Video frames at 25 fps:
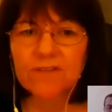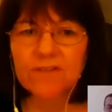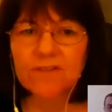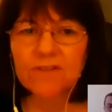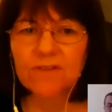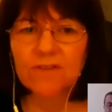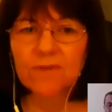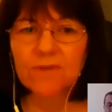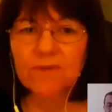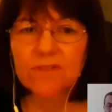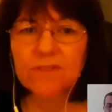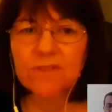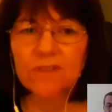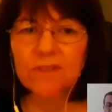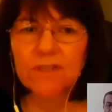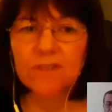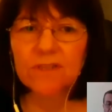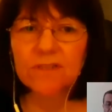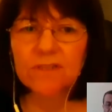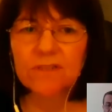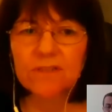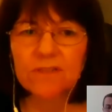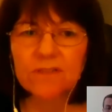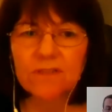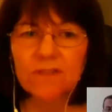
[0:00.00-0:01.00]
So
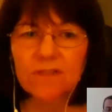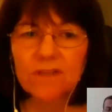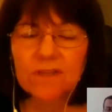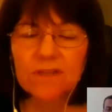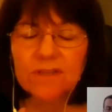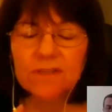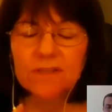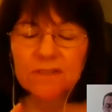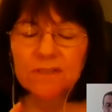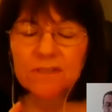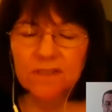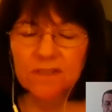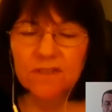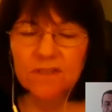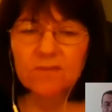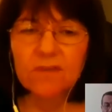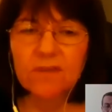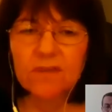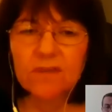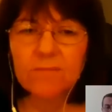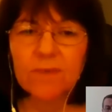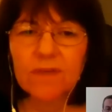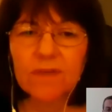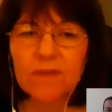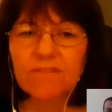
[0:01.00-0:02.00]
it's still can be